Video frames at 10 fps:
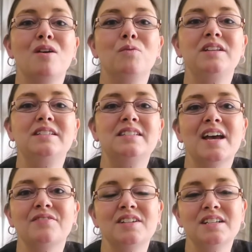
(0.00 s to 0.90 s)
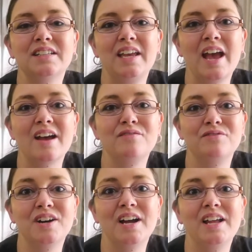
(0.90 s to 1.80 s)
we definitely had
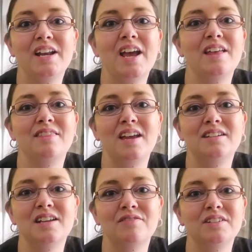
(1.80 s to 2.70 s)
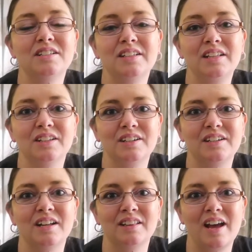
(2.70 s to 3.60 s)
fun and they definitely
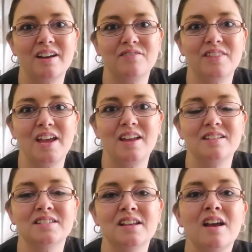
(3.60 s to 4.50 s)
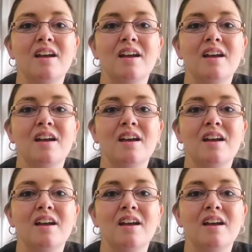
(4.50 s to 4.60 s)
learned a lot of things.